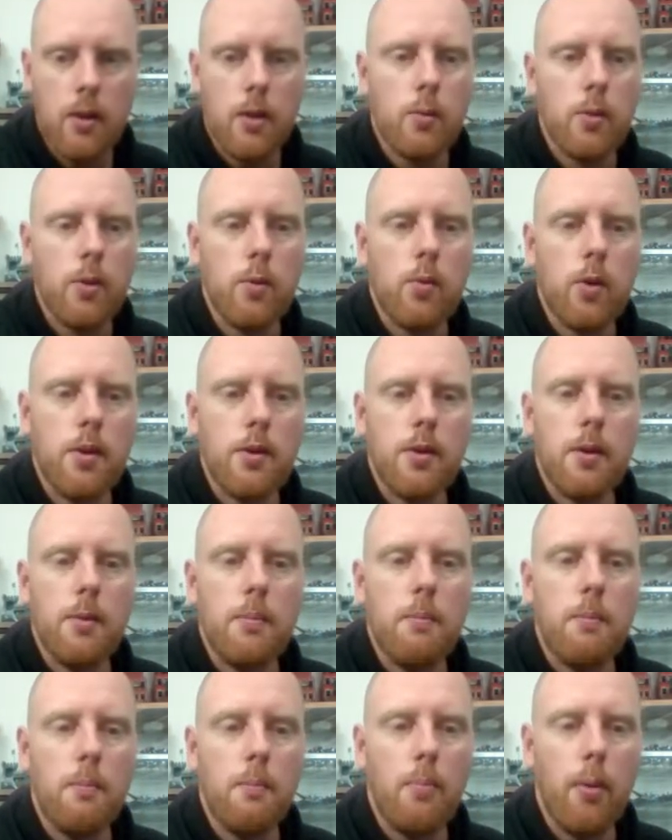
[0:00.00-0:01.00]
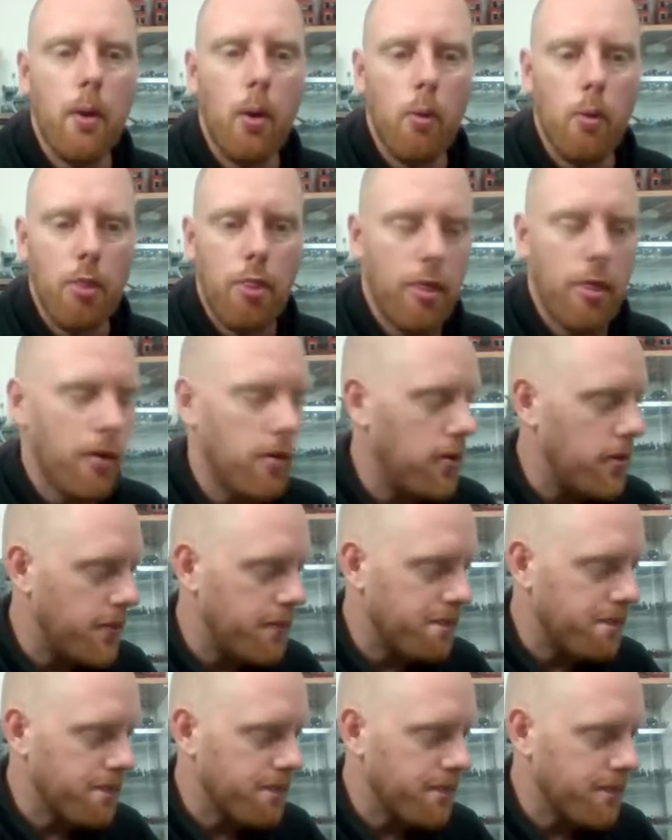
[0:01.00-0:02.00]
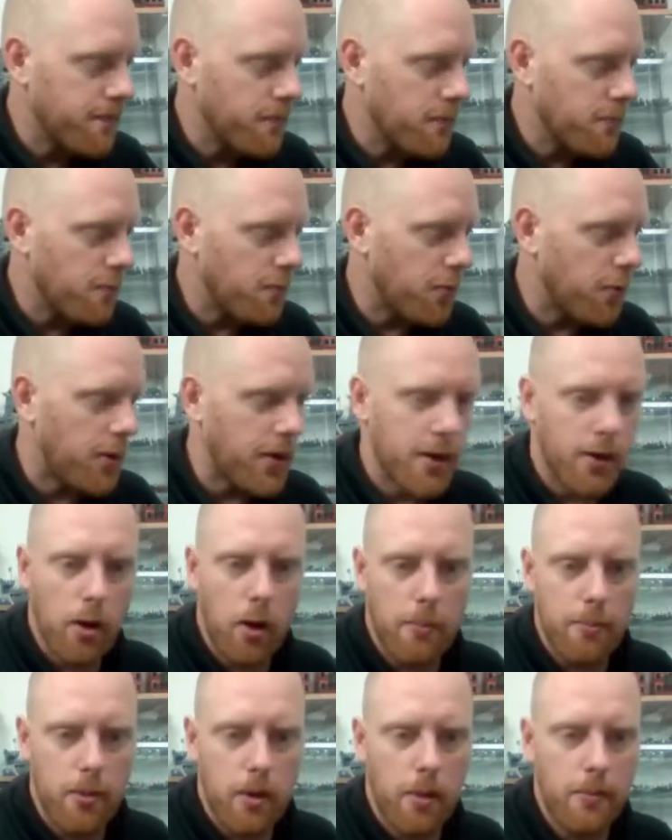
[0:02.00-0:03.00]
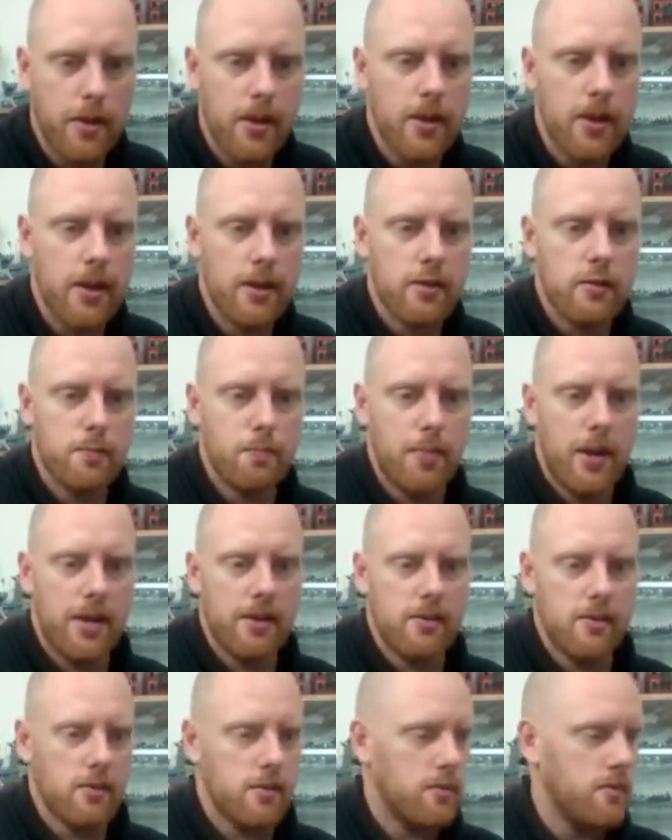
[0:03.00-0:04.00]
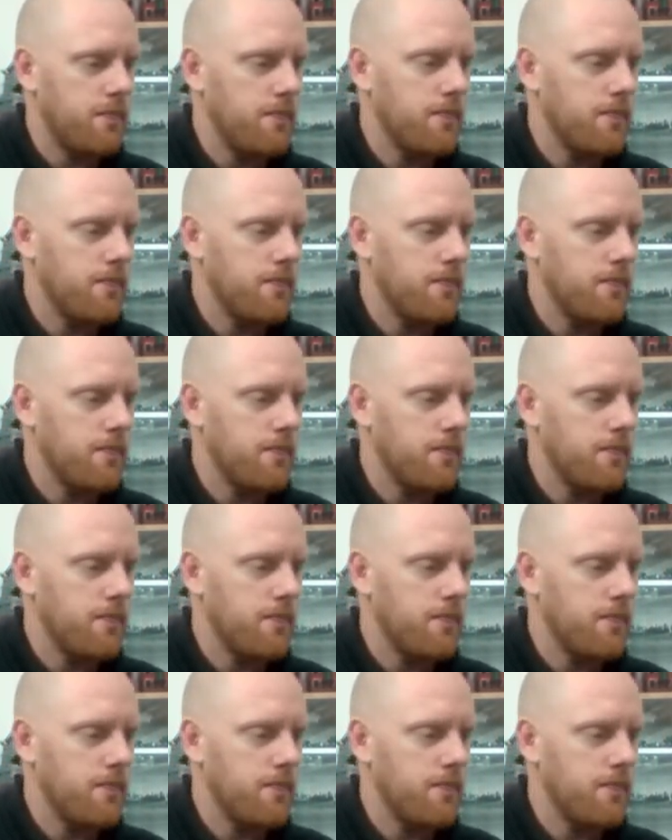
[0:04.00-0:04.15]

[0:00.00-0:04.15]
We want both for an upcoming expansion.